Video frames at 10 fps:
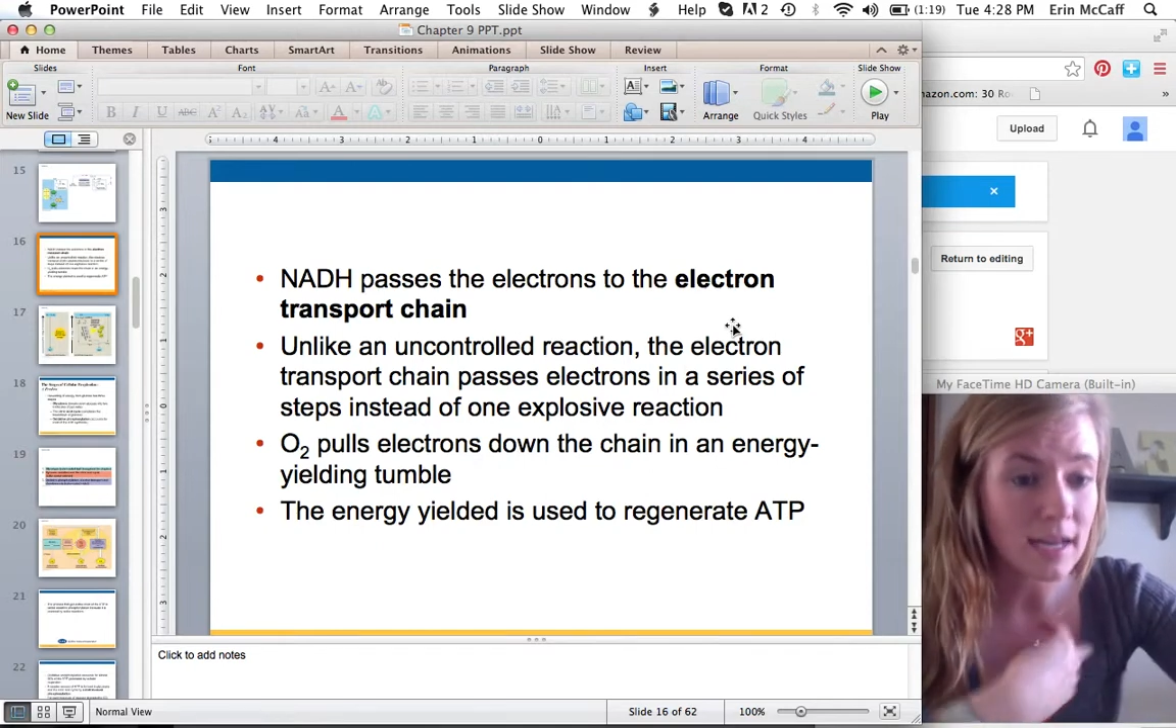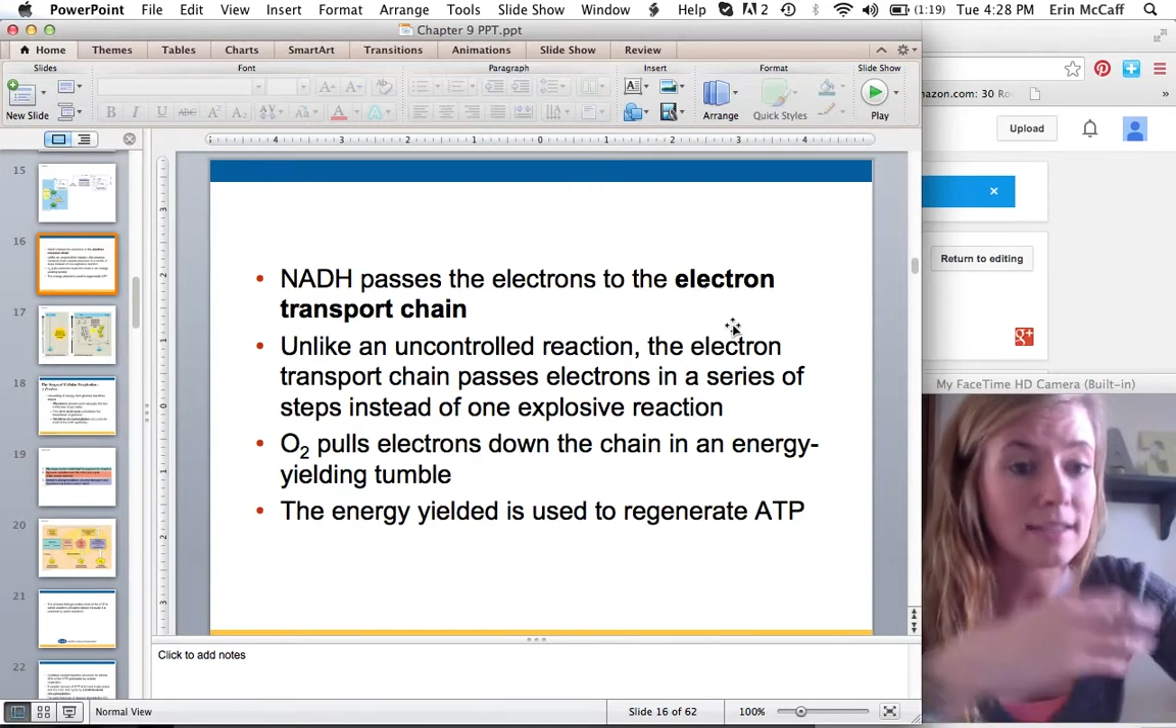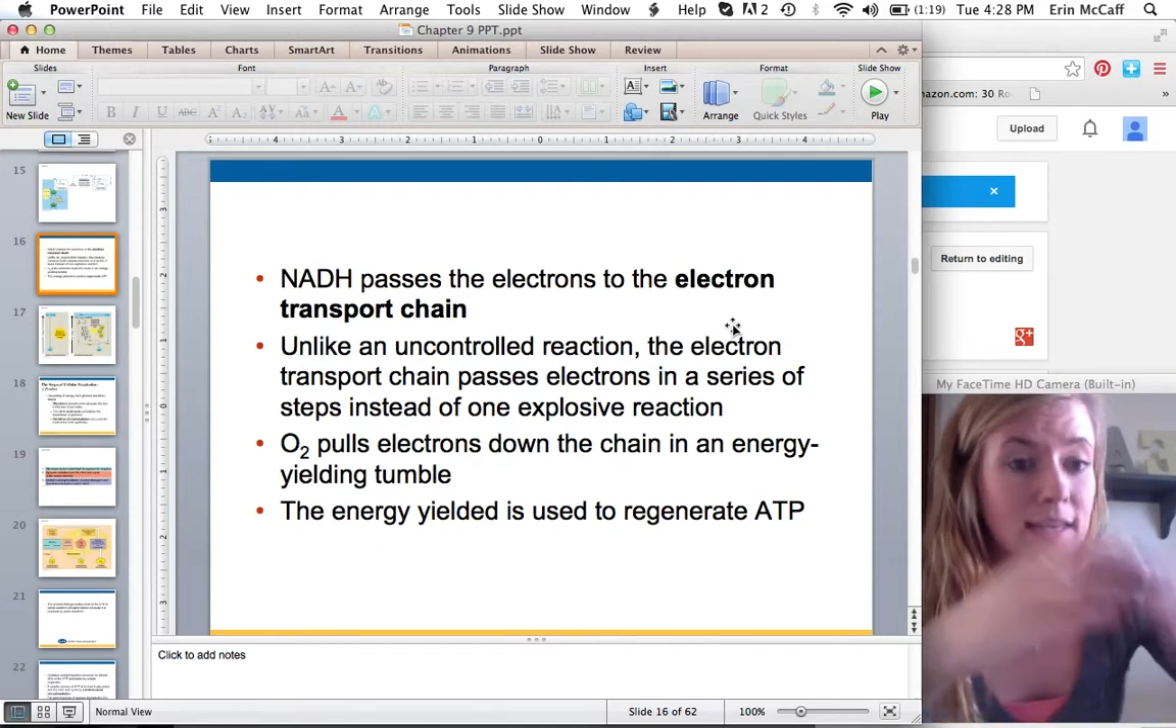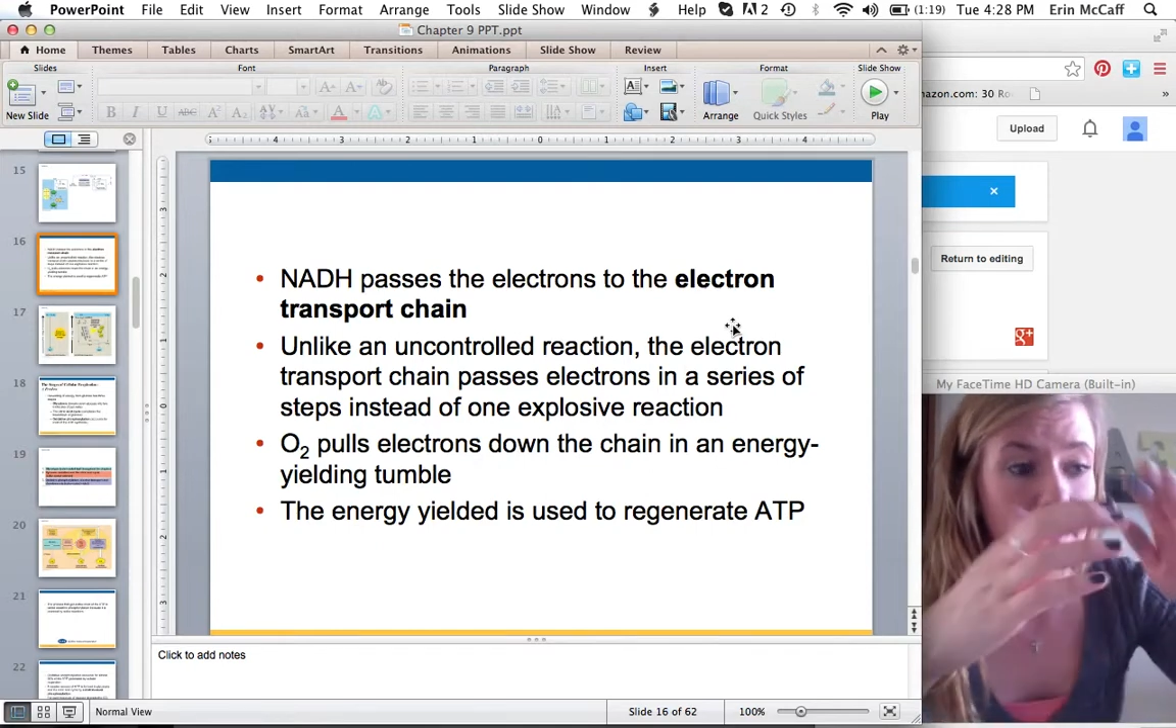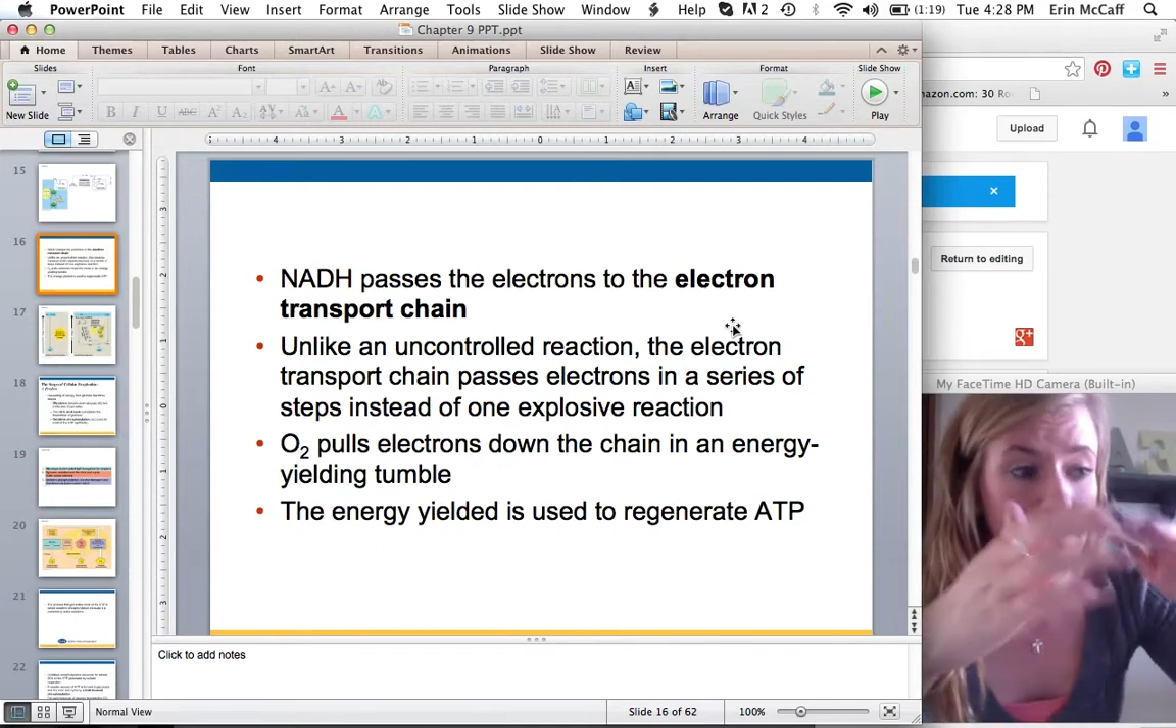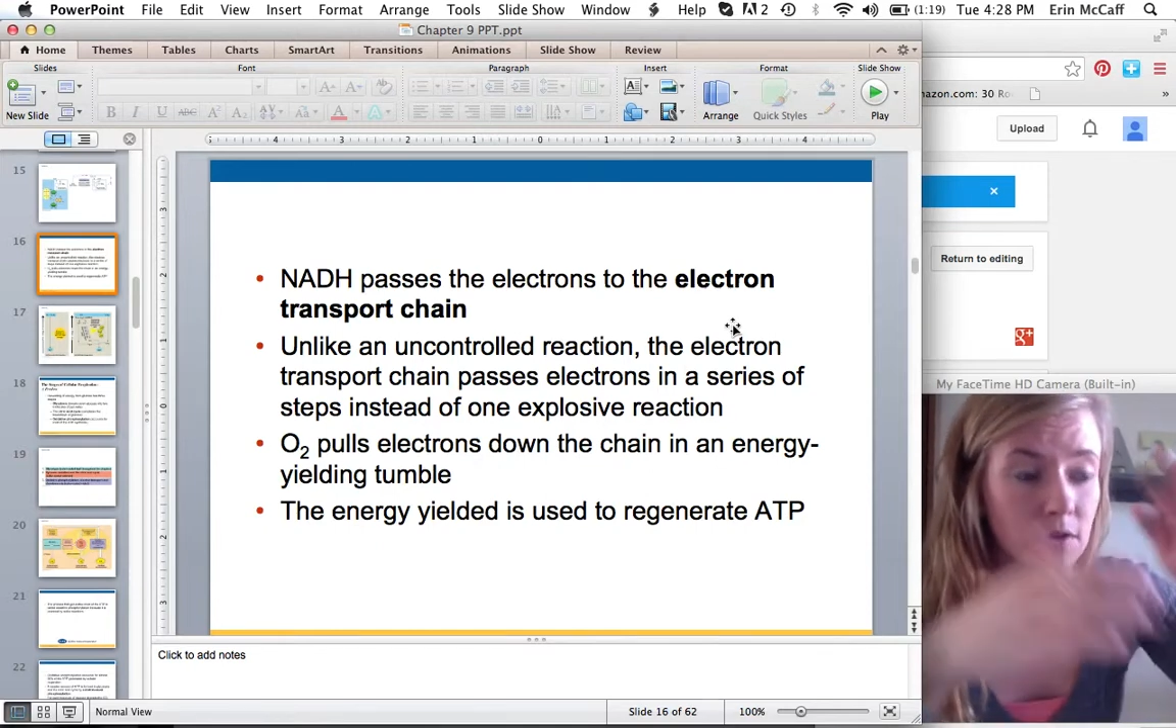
as they